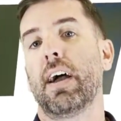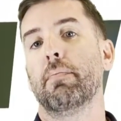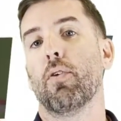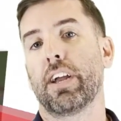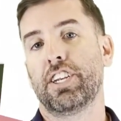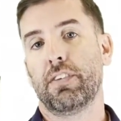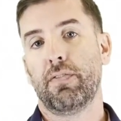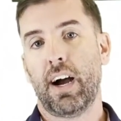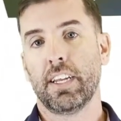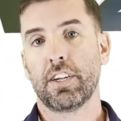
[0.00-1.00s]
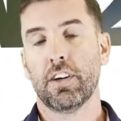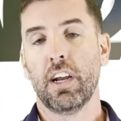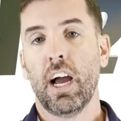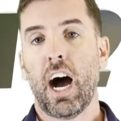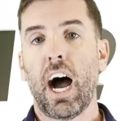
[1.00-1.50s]
mortgage advisor,
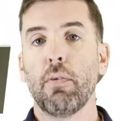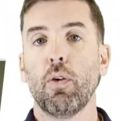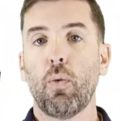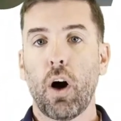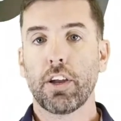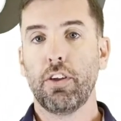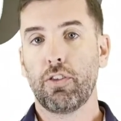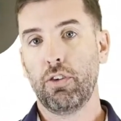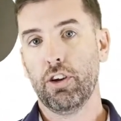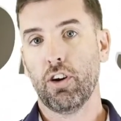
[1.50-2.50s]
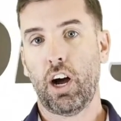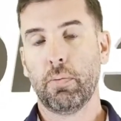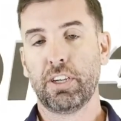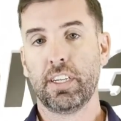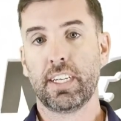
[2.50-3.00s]
I will walk you through your
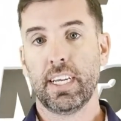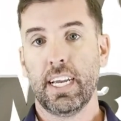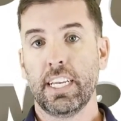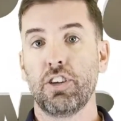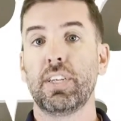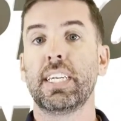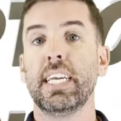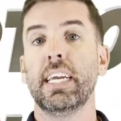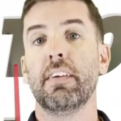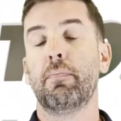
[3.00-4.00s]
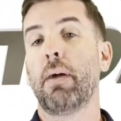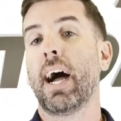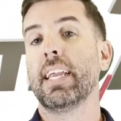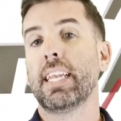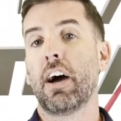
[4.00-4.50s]
options to see if
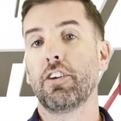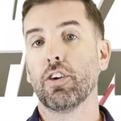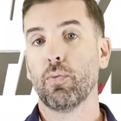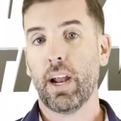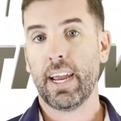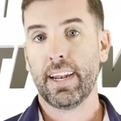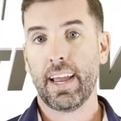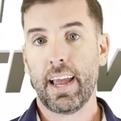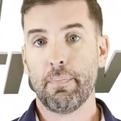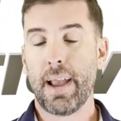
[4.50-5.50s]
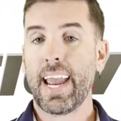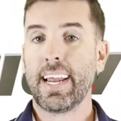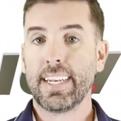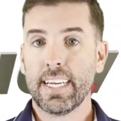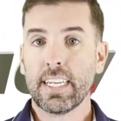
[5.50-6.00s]
buying down your rate and paying
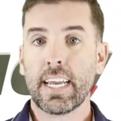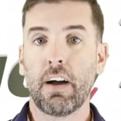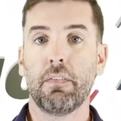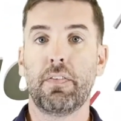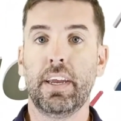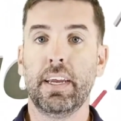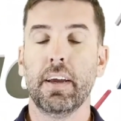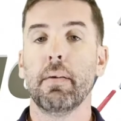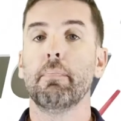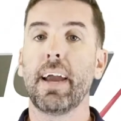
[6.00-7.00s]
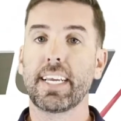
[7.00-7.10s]
a discount fee makes